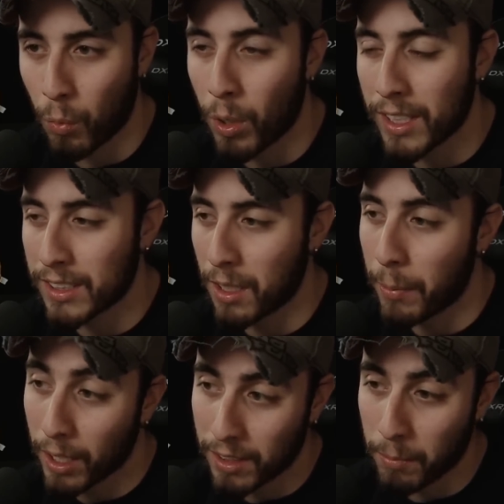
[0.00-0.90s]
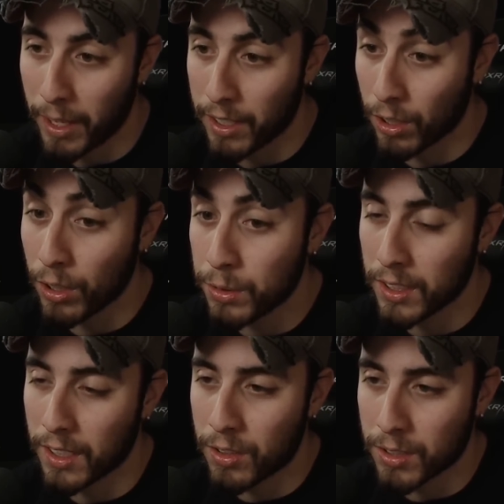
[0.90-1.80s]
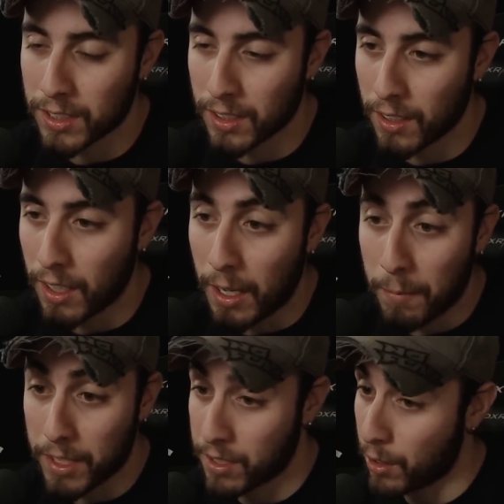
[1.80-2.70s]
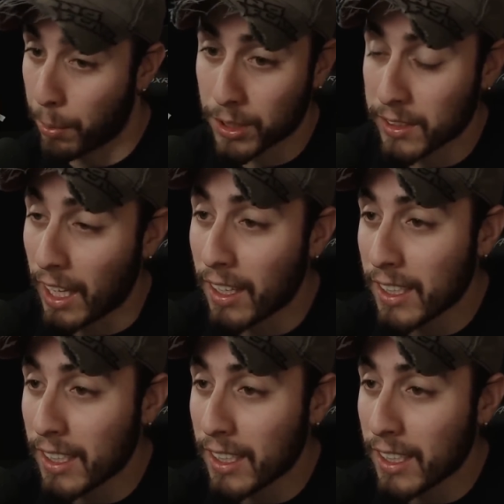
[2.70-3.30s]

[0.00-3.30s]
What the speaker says: What is it about them that you're losing interest in? Is it their personality? Is